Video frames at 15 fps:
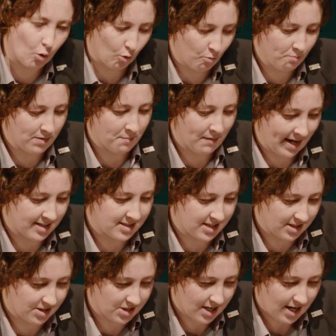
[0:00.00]
home the
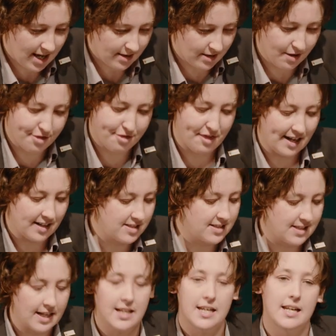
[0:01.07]
message that things
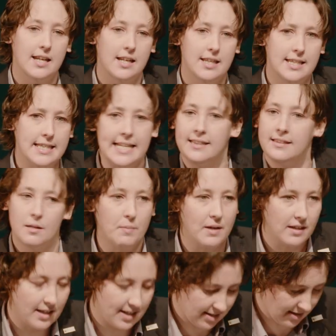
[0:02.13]
didn't need to
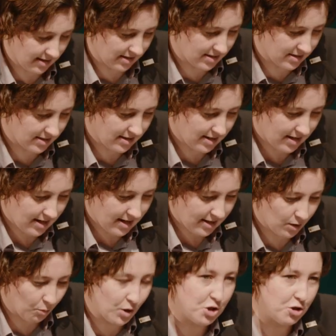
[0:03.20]
be like this,
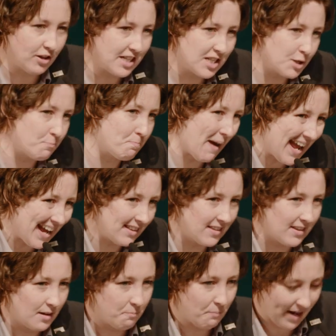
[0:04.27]
that we should
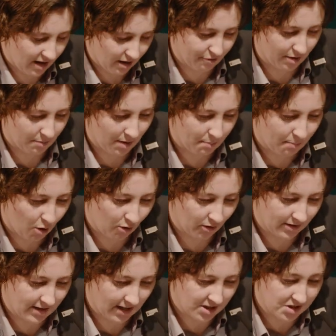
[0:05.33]
expect better from our
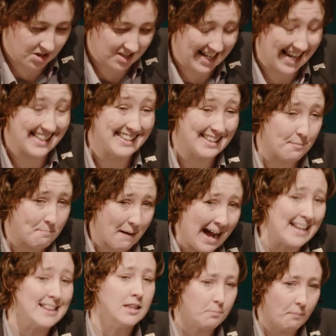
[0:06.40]
politicians and
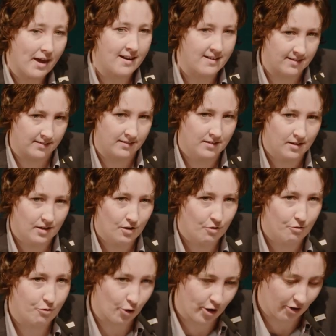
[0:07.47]
demand better
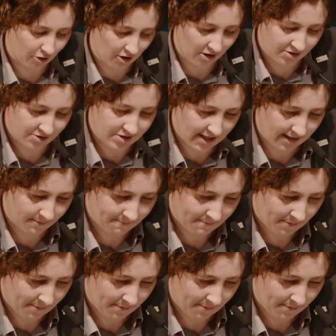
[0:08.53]
for our country.